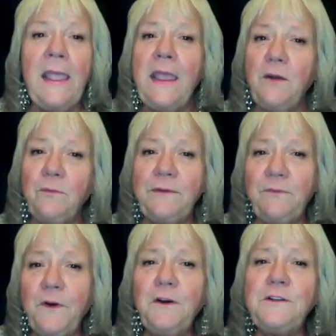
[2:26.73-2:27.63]
It
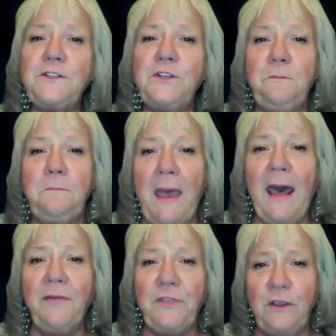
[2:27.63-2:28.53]
refers to
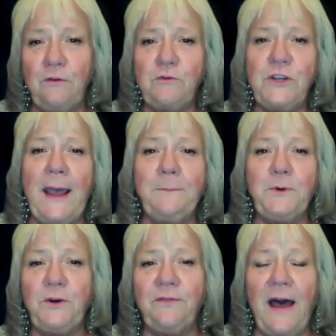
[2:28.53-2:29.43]
Matthew
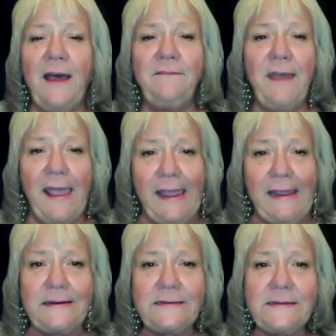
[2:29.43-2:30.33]
chapter 5
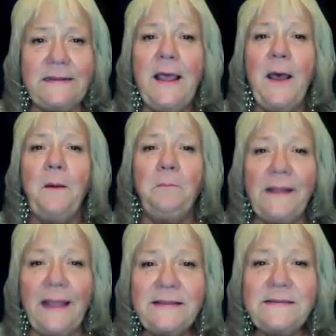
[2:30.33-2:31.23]
8.
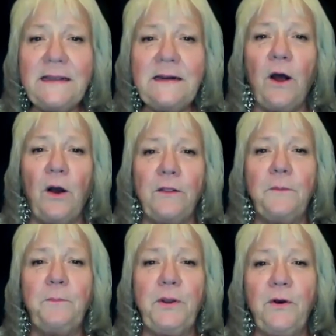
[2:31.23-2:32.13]
Blessed are
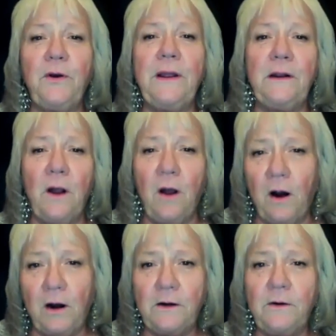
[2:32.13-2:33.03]
the pure in
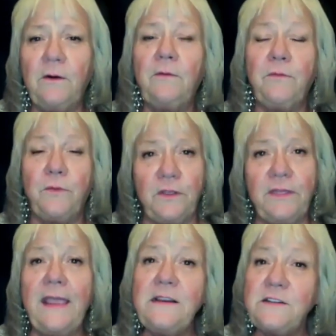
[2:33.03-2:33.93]
heart, for
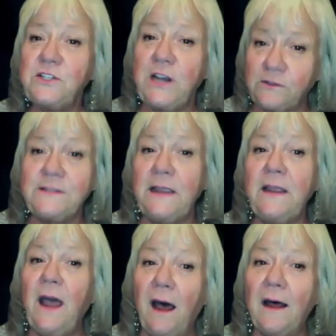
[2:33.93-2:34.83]
they shall see
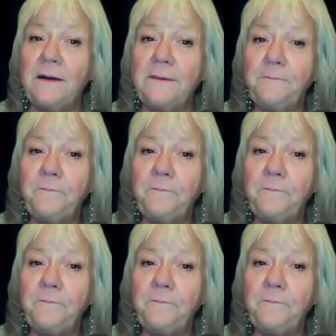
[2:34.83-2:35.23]
God.